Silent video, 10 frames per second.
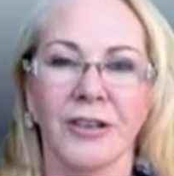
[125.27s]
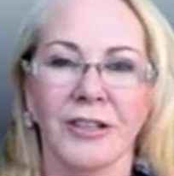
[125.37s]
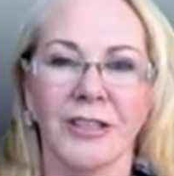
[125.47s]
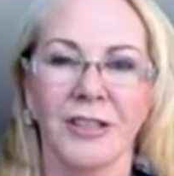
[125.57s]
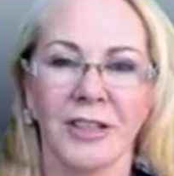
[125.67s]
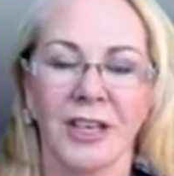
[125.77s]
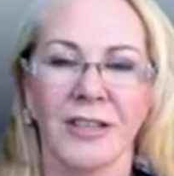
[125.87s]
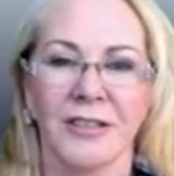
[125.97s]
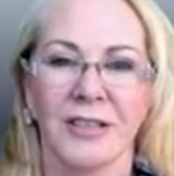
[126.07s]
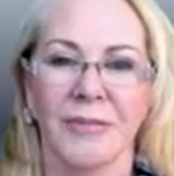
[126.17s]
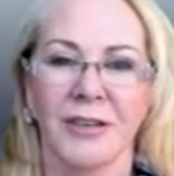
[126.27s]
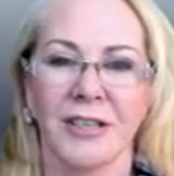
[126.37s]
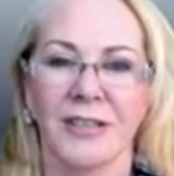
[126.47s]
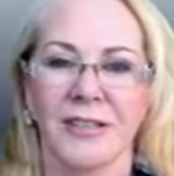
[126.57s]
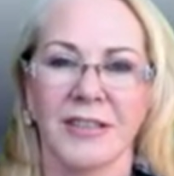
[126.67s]
It's not like someone
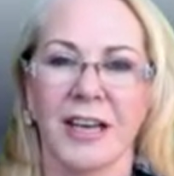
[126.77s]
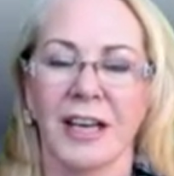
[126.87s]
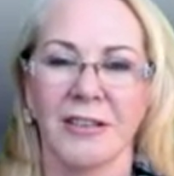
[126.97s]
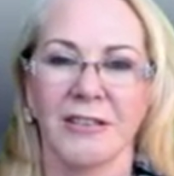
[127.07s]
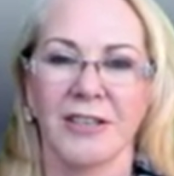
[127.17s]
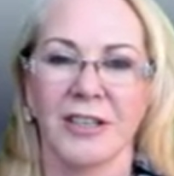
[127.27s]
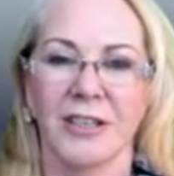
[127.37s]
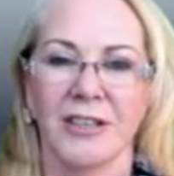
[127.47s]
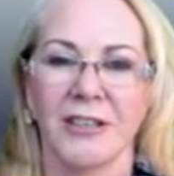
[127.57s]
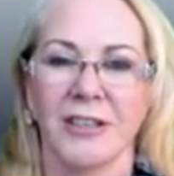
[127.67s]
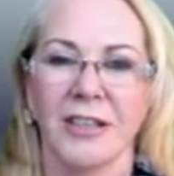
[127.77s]
is out to